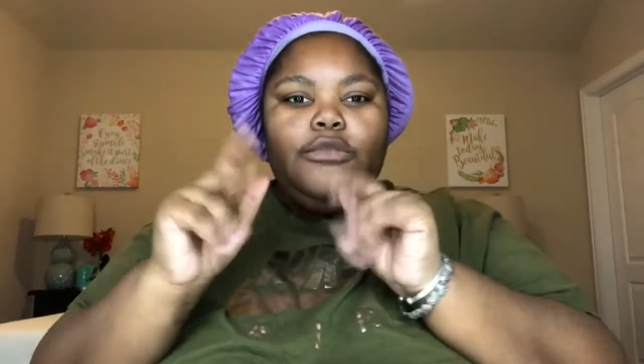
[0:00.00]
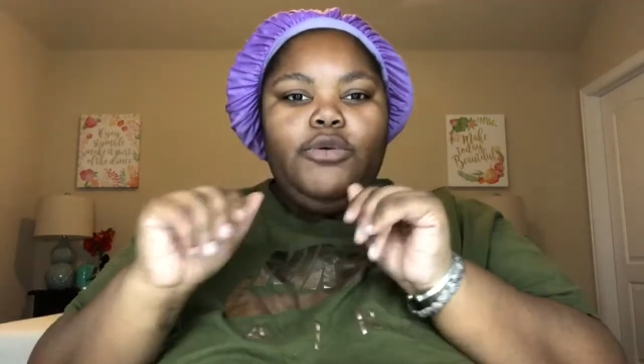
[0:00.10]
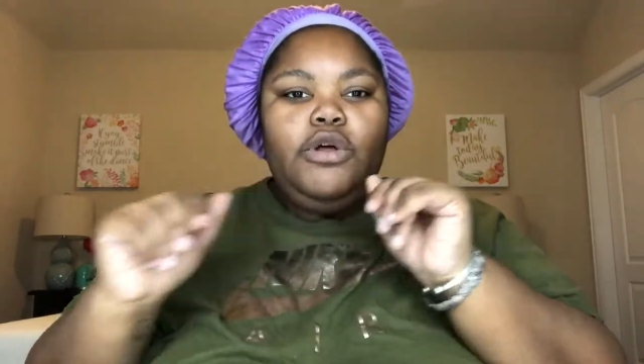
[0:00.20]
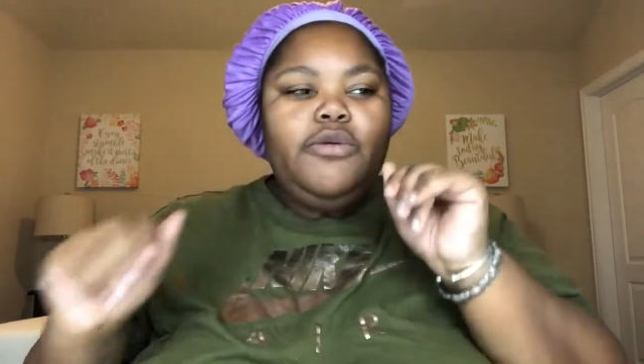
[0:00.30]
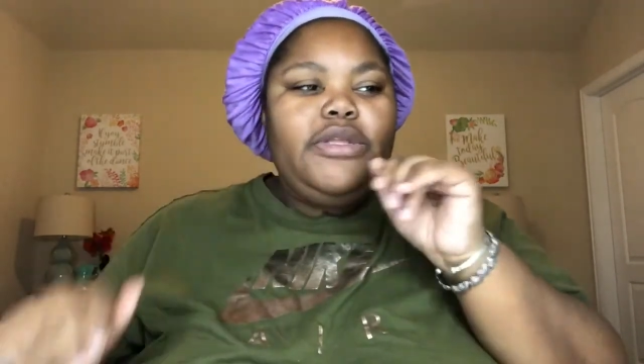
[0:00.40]

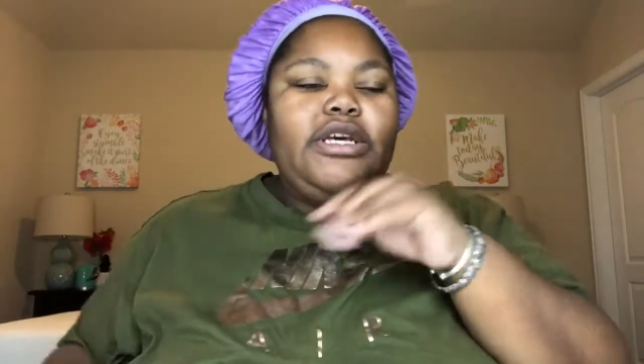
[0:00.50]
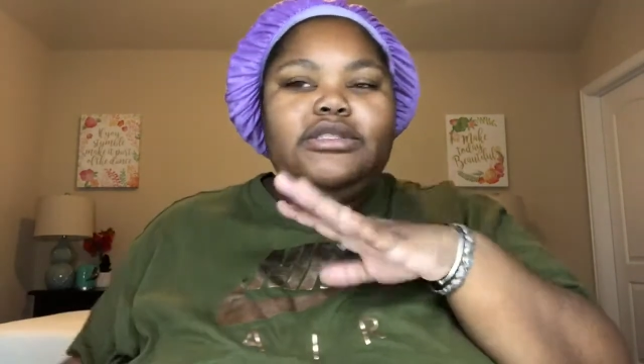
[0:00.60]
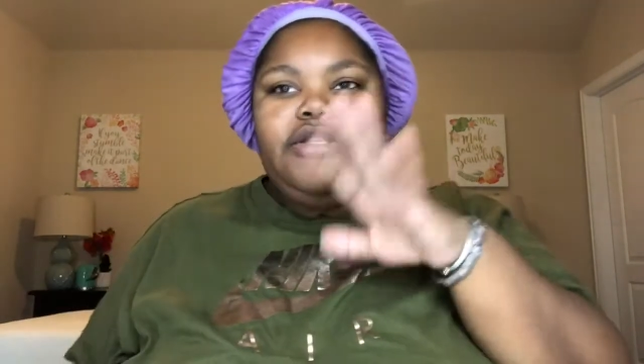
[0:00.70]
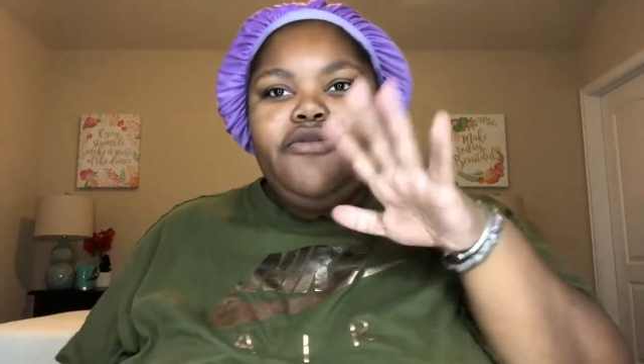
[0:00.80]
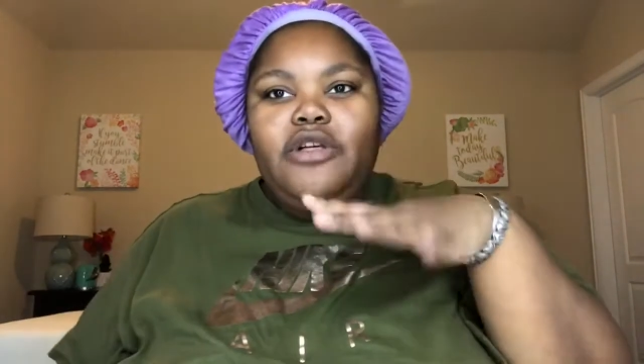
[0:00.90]
we'll go with that.
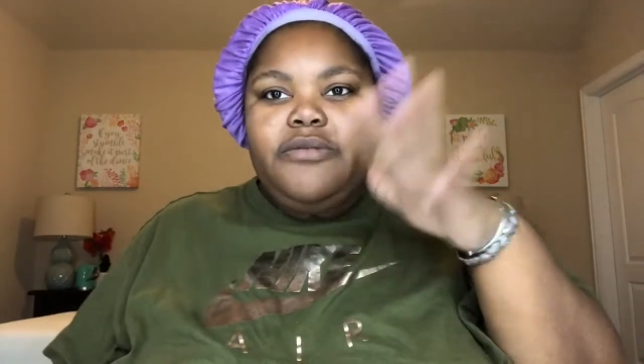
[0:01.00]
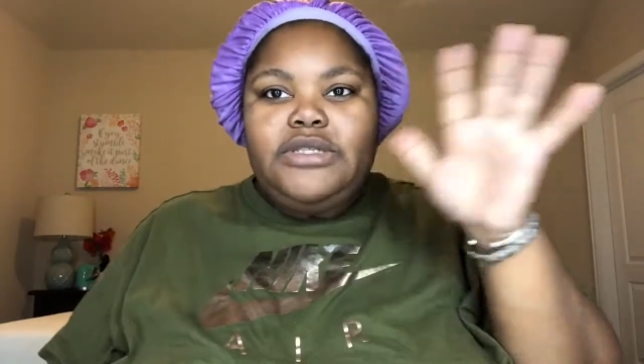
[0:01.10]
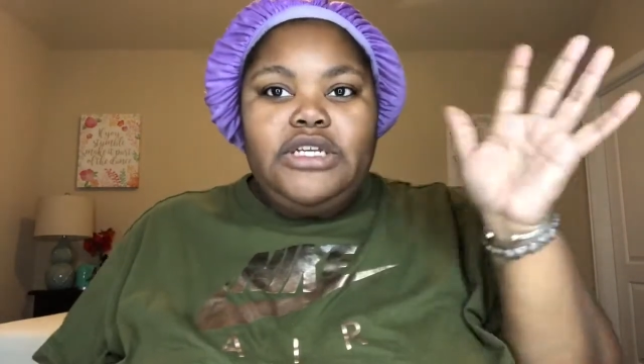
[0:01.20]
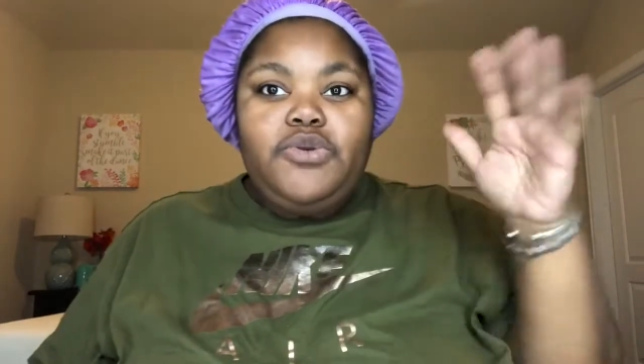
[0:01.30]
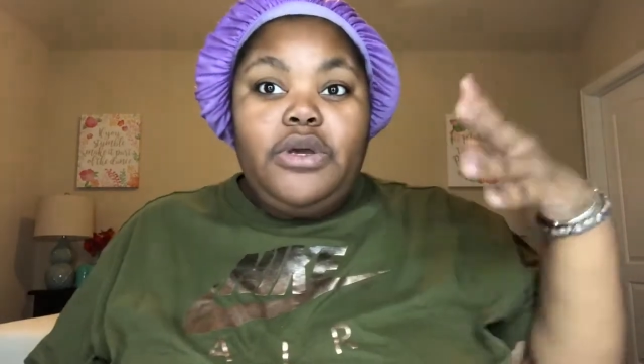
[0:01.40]
It's either Vlogmas
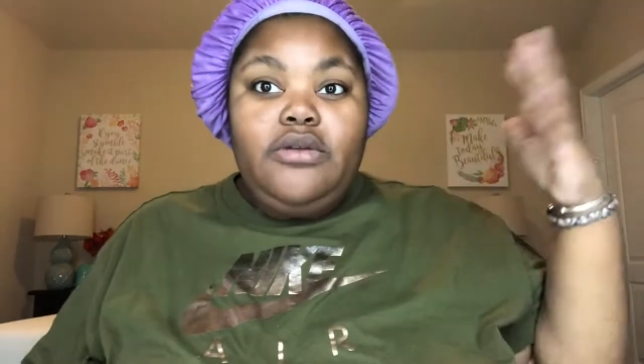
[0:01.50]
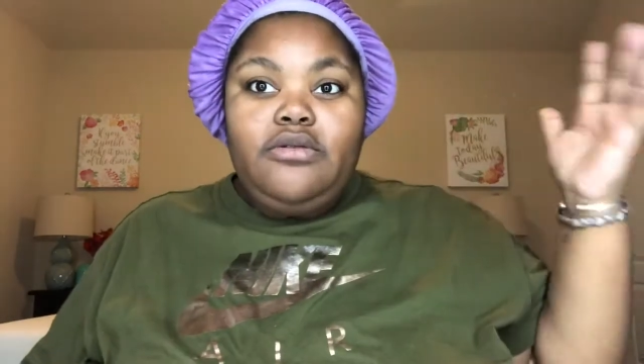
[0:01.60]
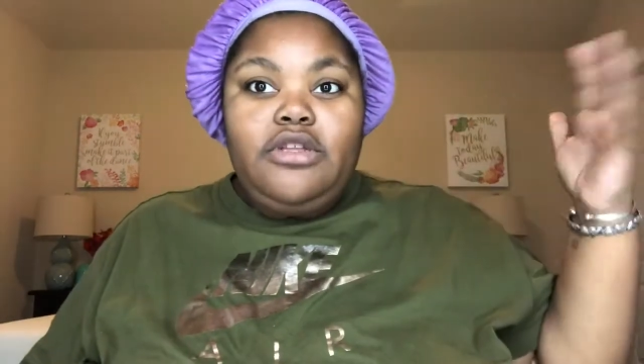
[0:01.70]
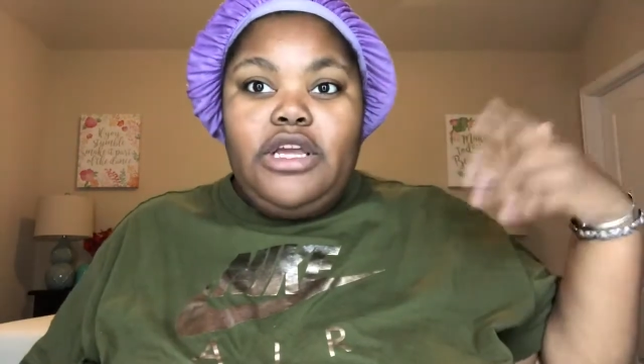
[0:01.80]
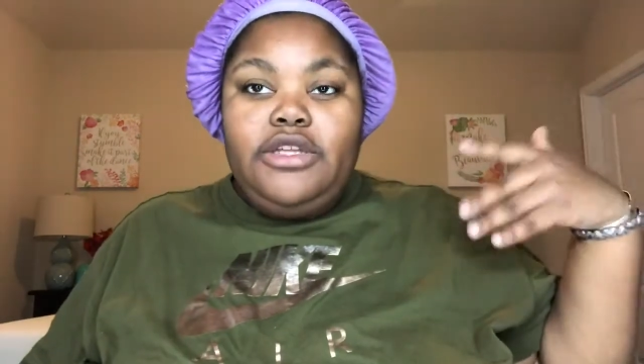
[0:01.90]

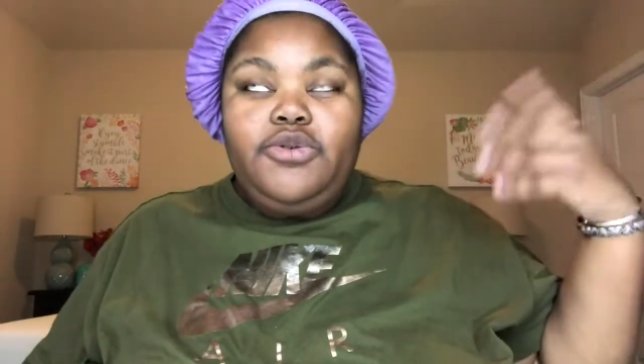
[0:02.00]
day